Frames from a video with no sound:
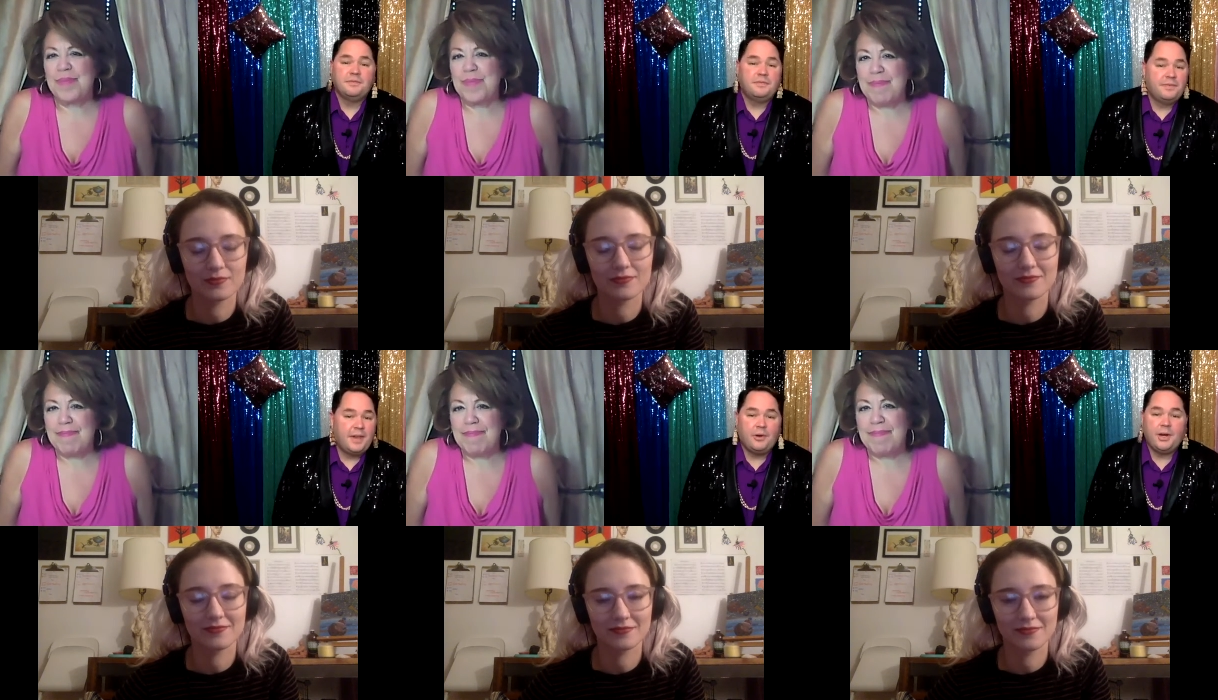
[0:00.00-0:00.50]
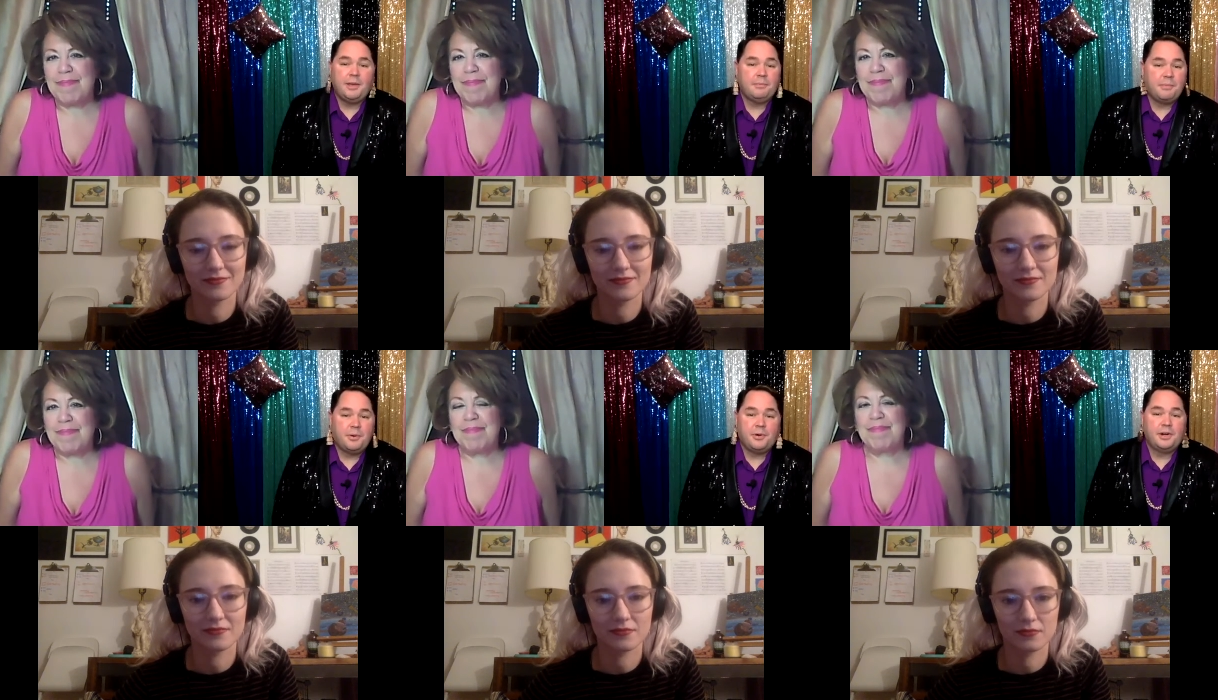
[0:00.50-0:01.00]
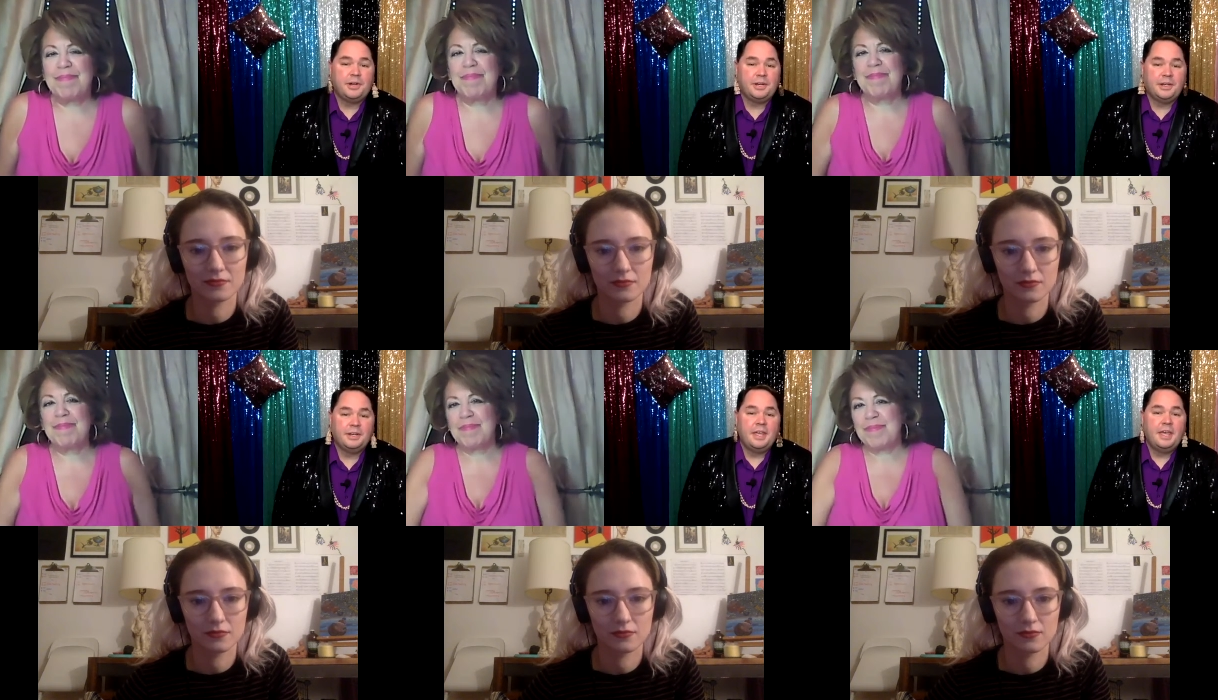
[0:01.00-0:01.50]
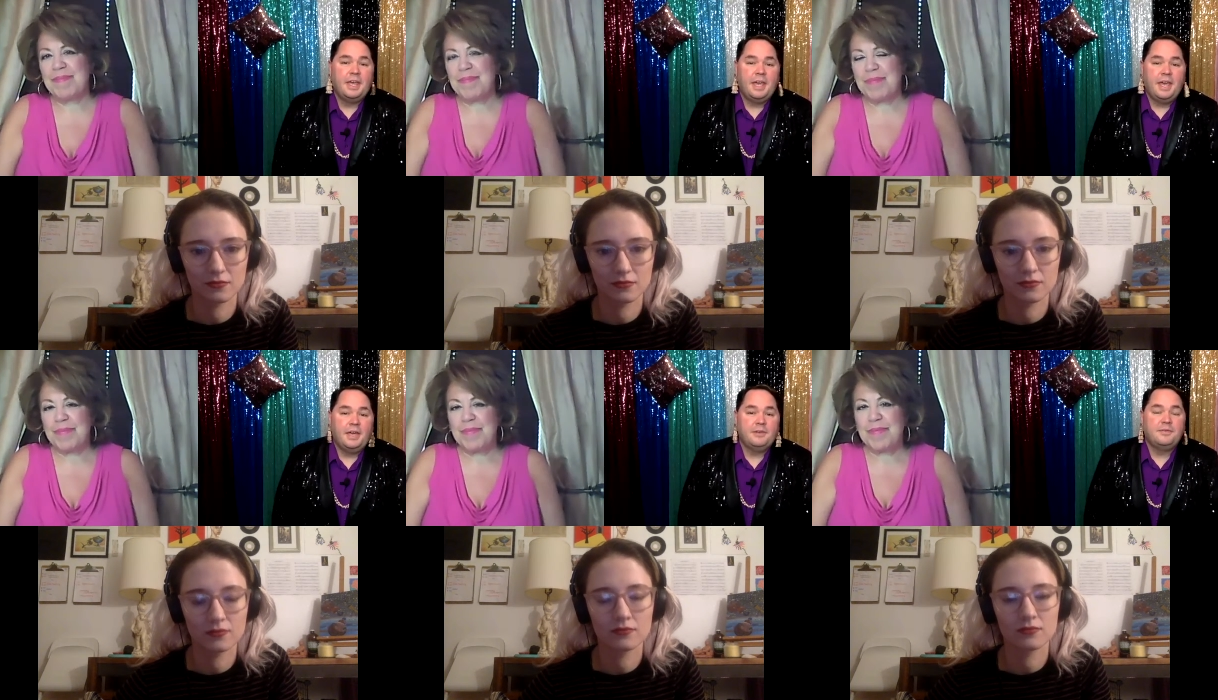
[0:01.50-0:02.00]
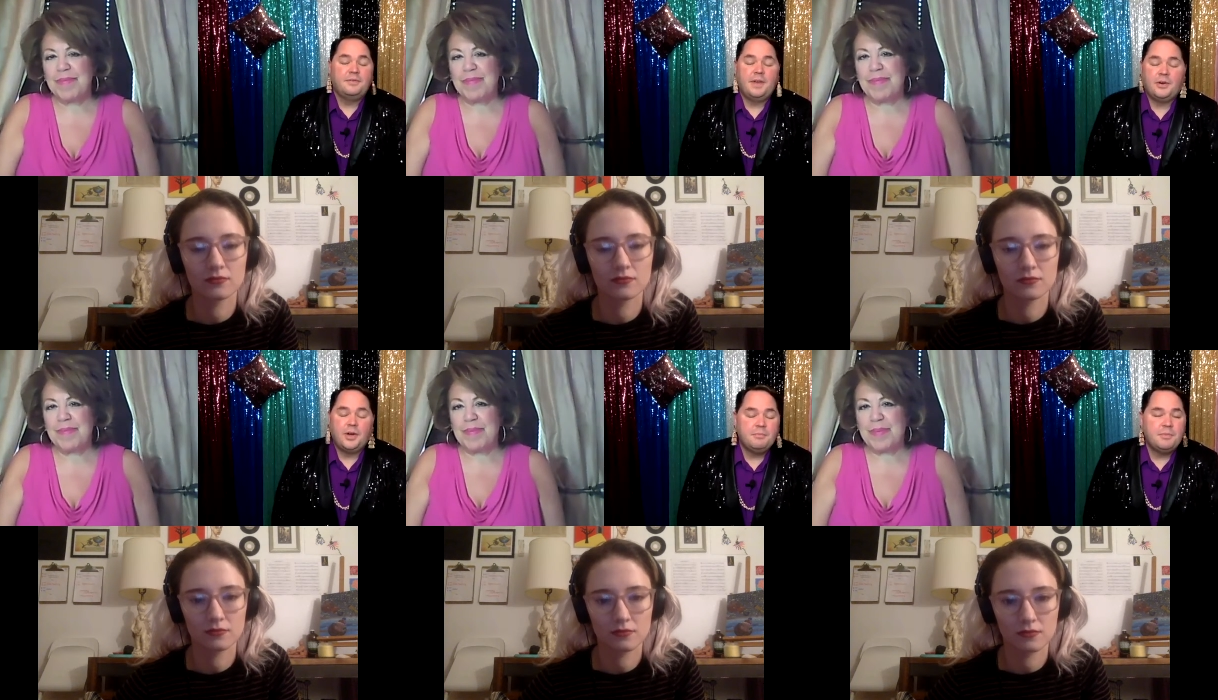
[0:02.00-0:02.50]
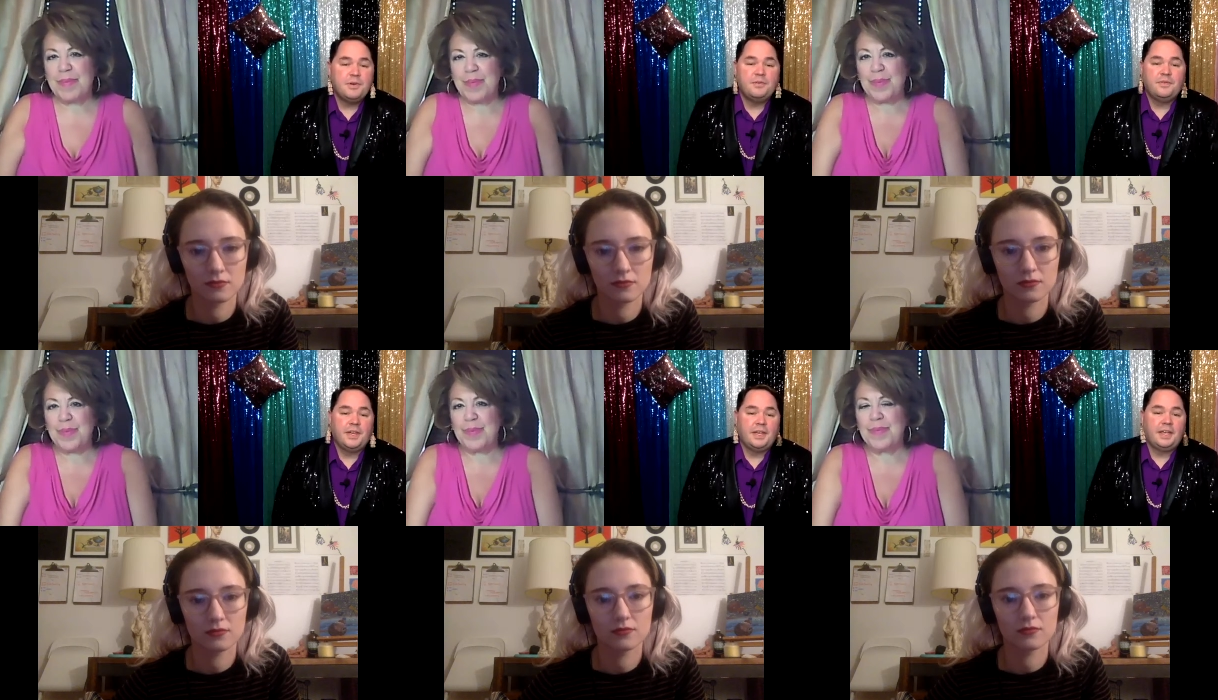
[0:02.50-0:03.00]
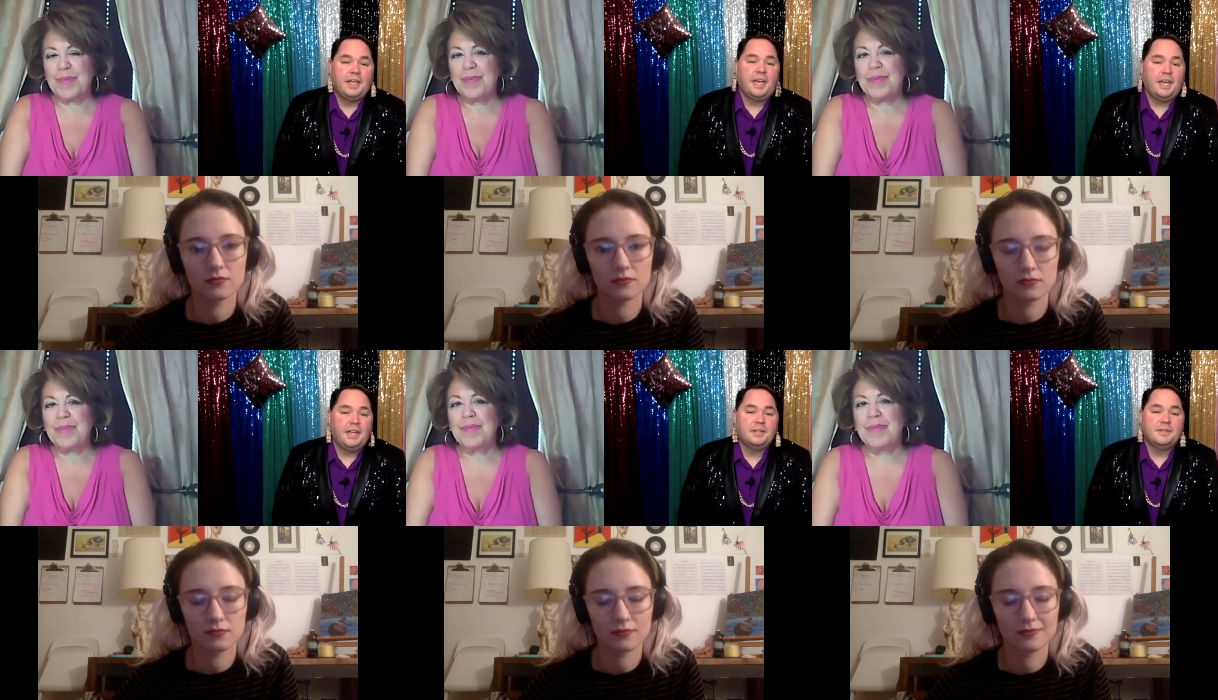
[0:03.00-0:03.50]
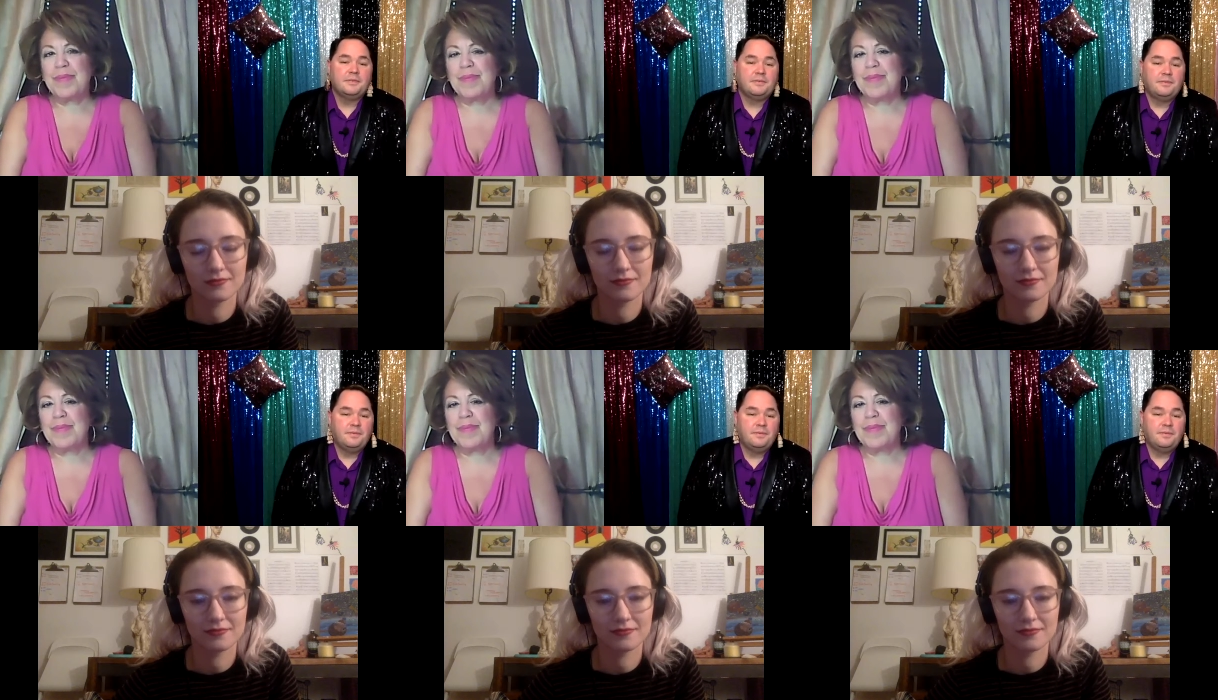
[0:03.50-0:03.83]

Speaker 1: very important and very moving and